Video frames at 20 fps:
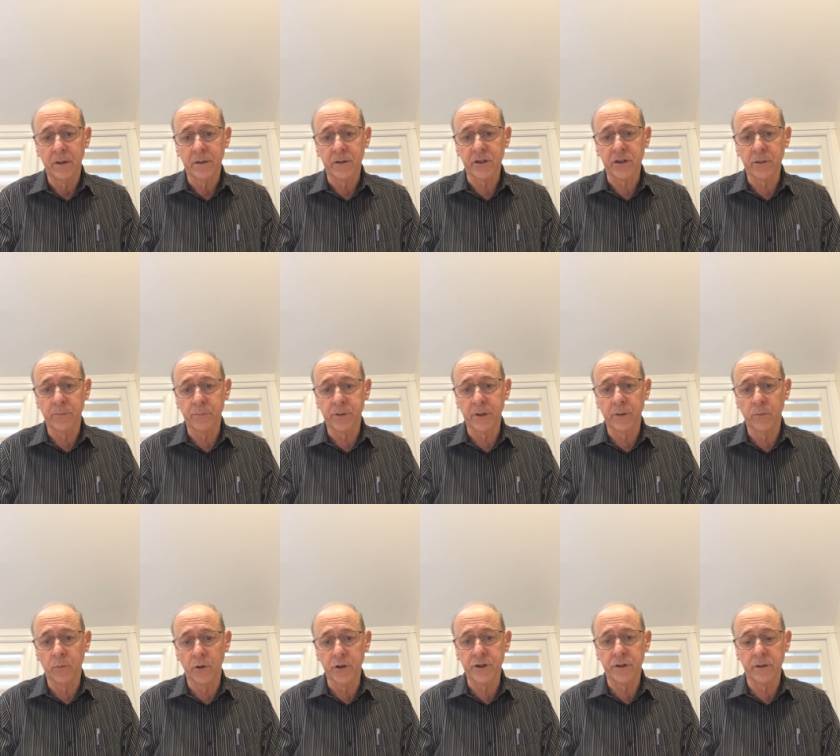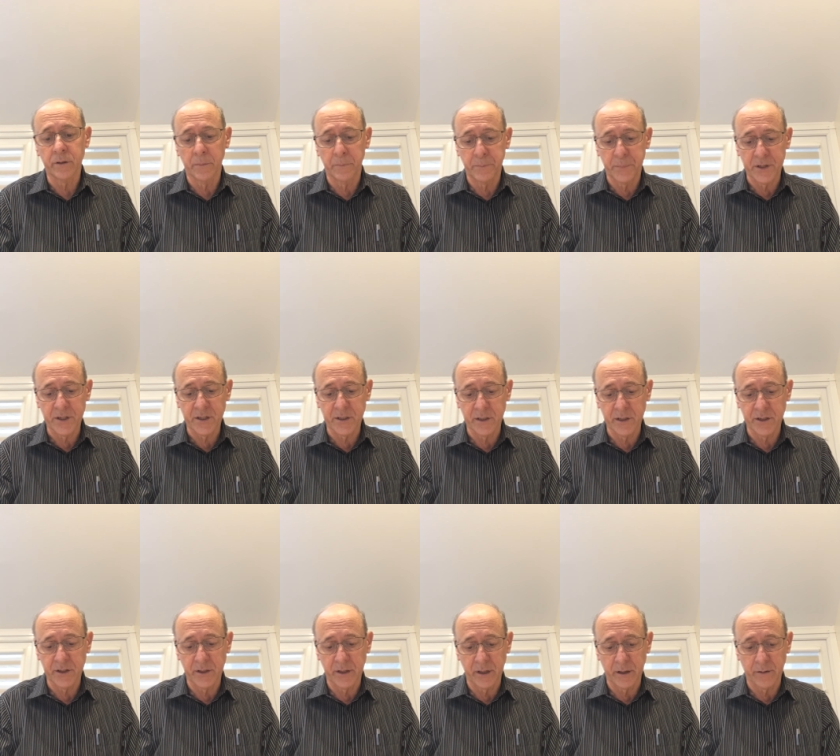There simply wasn't the
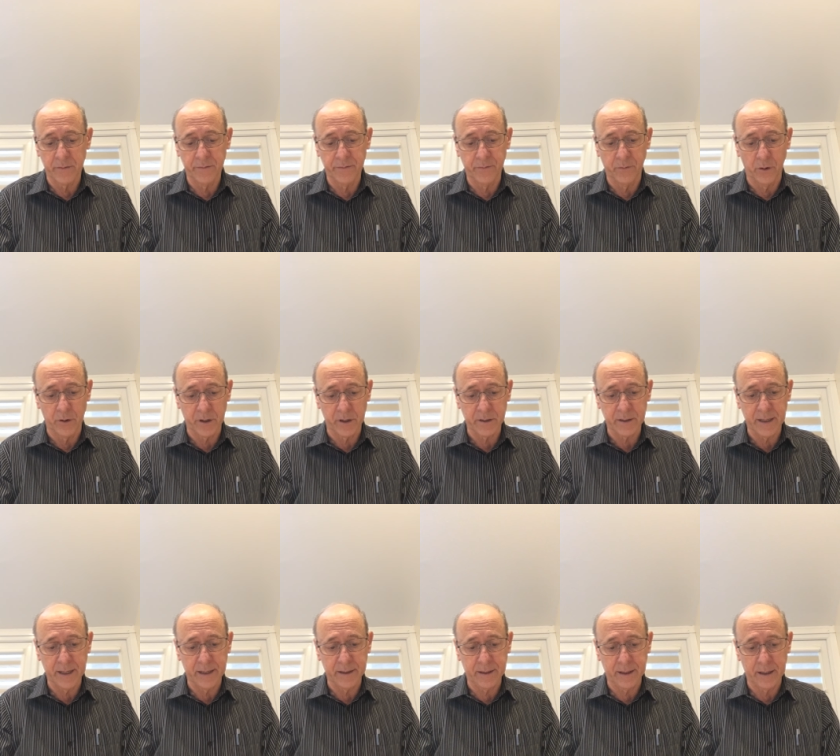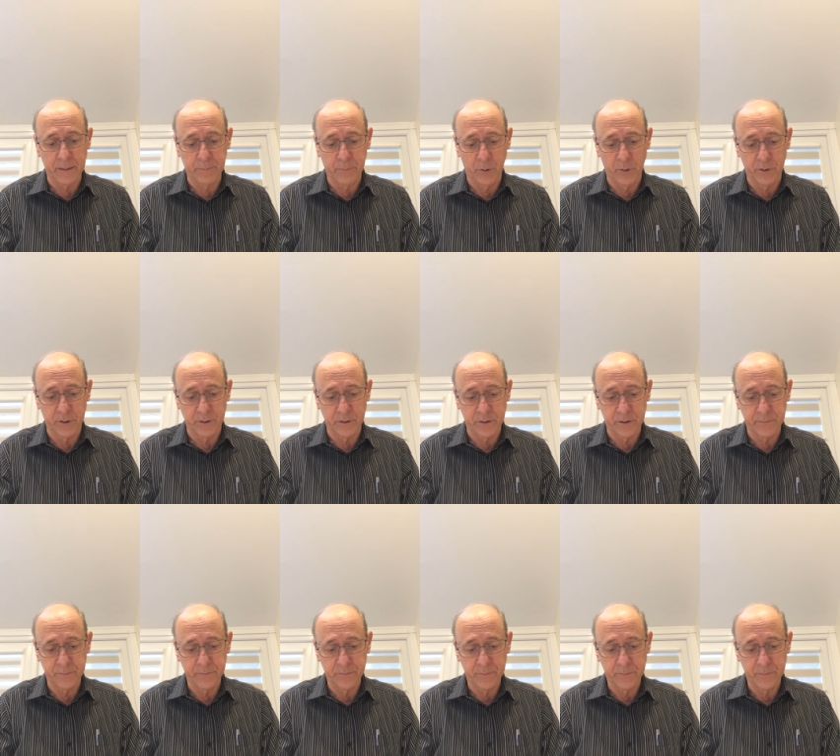business there for it at that point.